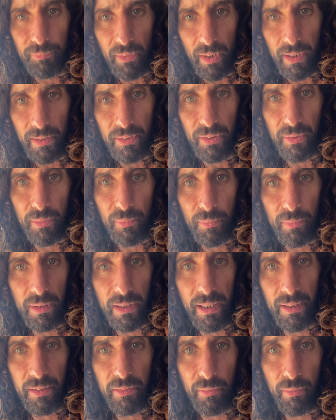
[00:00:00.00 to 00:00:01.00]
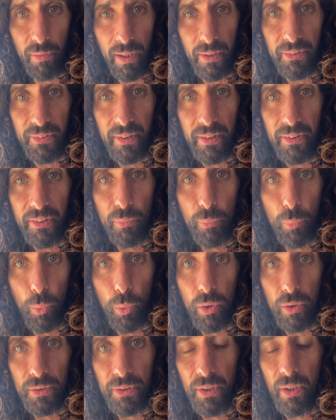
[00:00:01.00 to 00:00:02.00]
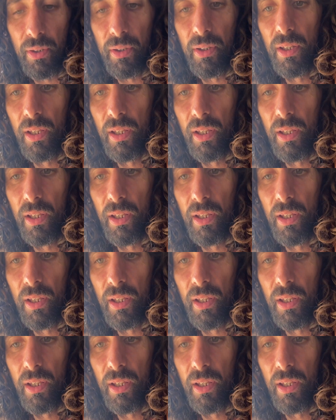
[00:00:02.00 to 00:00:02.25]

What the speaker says: I just let it rest in some water